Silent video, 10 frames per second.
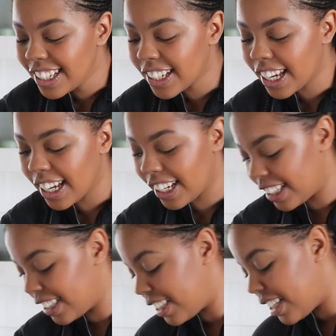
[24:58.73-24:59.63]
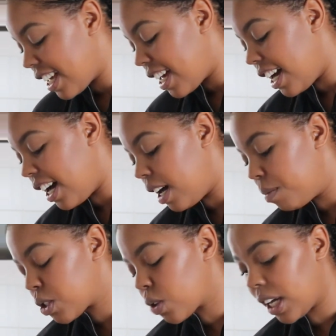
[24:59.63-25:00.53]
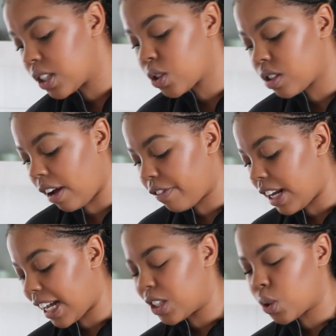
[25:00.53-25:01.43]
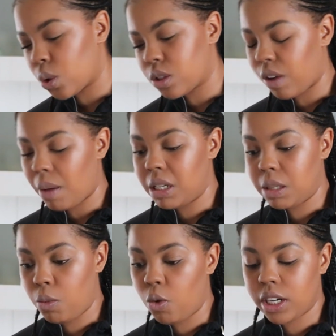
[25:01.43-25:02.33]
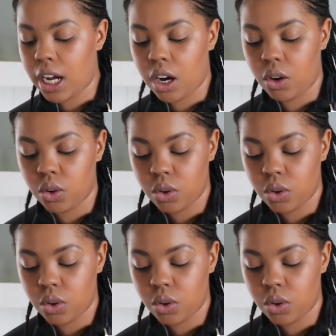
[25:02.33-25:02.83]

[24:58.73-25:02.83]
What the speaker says: Okay. So I feel like I talk to family more now.